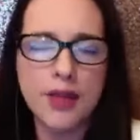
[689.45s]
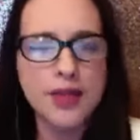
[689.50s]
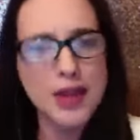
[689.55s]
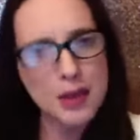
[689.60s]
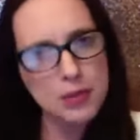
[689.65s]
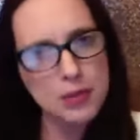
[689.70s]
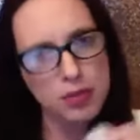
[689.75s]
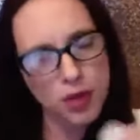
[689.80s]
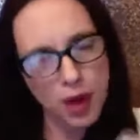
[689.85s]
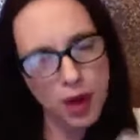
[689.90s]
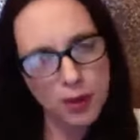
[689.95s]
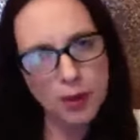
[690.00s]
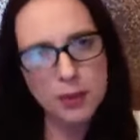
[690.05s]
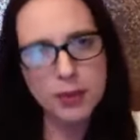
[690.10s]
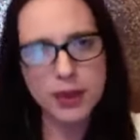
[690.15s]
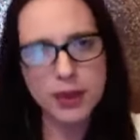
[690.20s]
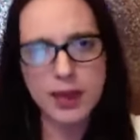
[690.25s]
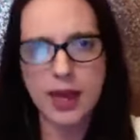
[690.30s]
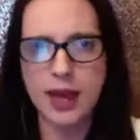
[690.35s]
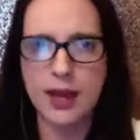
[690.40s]
They
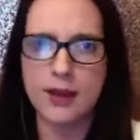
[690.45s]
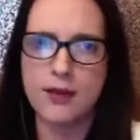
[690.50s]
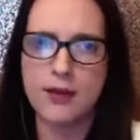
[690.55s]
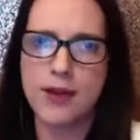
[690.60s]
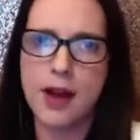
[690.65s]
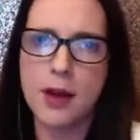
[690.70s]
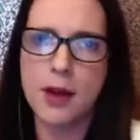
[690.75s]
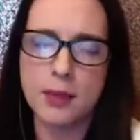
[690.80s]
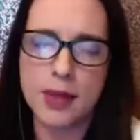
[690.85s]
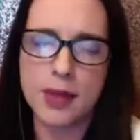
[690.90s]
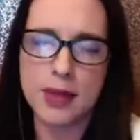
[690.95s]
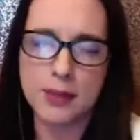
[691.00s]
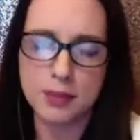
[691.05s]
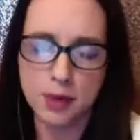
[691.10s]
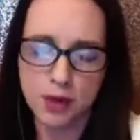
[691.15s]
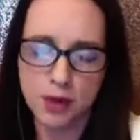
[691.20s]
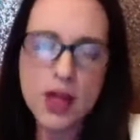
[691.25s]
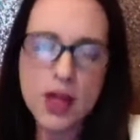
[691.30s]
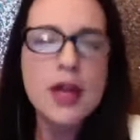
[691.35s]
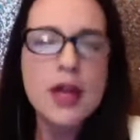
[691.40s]
probably hang around
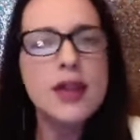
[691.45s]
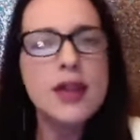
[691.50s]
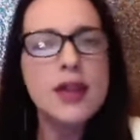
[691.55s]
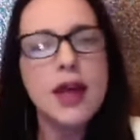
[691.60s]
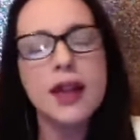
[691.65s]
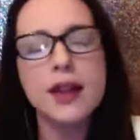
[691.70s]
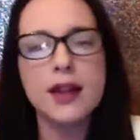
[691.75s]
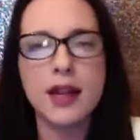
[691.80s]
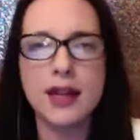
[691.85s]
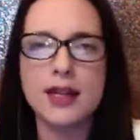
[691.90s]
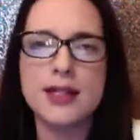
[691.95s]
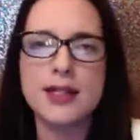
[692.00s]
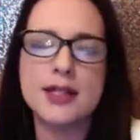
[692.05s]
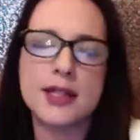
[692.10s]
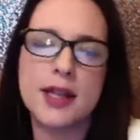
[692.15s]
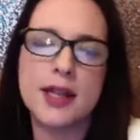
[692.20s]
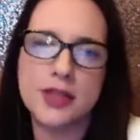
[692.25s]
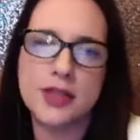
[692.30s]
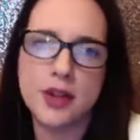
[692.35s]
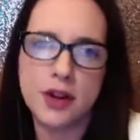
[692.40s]
people that like to
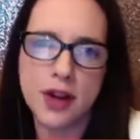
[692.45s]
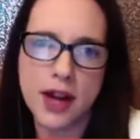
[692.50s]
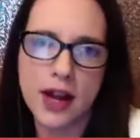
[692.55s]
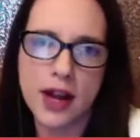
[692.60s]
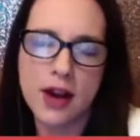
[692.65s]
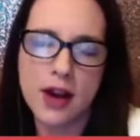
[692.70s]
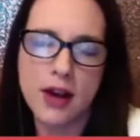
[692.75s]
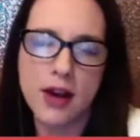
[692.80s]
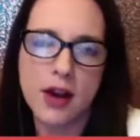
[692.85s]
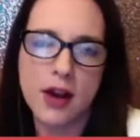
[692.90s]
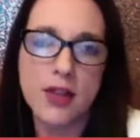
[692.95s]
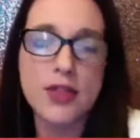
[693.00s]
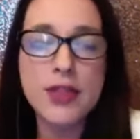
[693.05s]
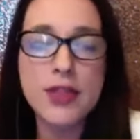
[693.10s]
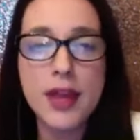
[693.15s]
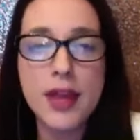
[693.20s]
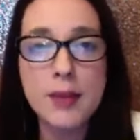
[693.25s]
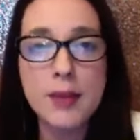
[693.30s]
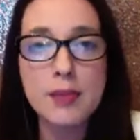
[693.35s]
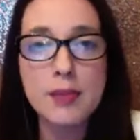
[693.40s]
get their hair cut.
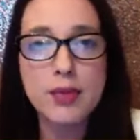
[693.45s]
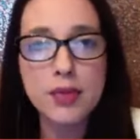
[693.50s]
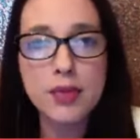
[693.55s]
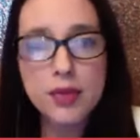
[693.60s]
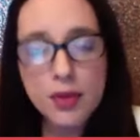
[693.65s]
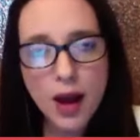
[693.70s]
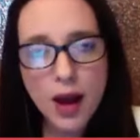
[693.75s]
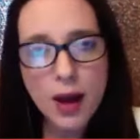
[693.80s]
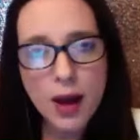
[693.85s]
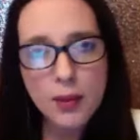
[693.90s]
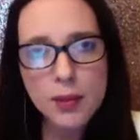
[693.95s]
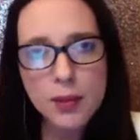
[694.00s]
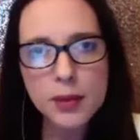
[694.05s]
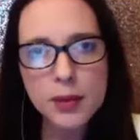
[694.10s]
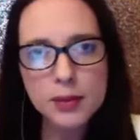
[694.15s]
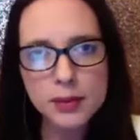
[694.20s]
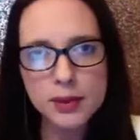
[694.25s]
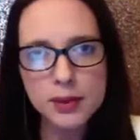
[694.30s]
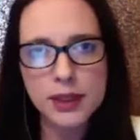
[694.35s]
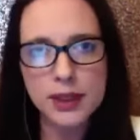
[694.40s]
They
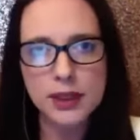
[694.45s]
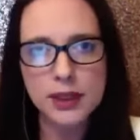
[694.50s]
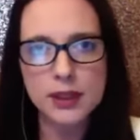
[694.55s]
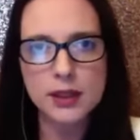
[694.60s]
probably